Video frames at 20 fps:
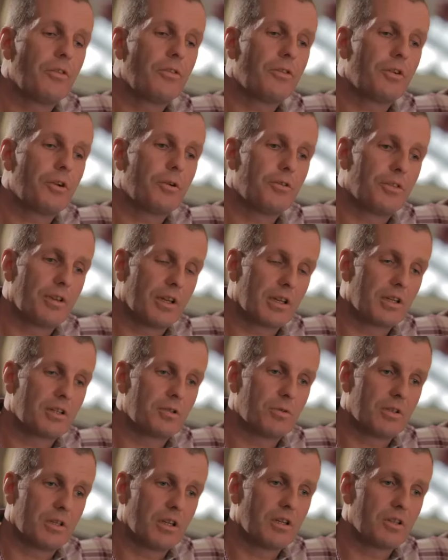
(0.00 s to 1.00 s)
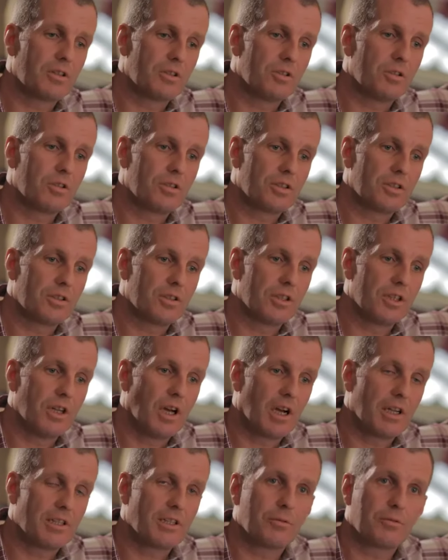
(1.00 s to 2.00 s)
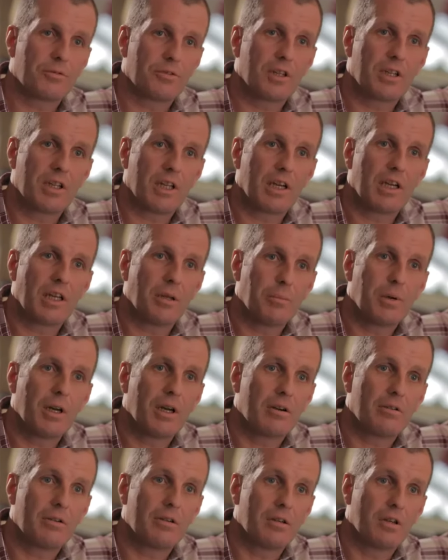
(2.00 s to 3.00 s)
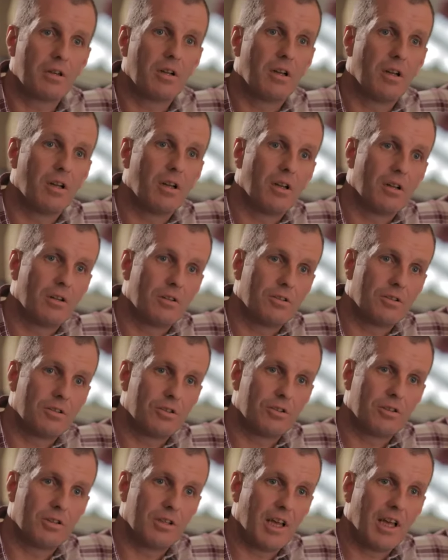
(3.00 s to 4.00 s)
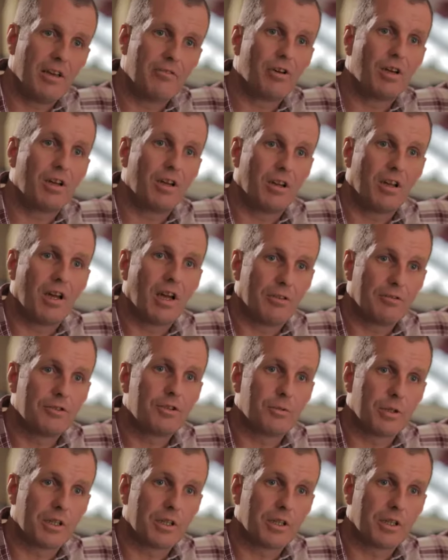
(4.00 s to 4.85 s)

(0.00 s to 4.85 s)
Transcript: through things with our daughter that I don't think any parent should ever have to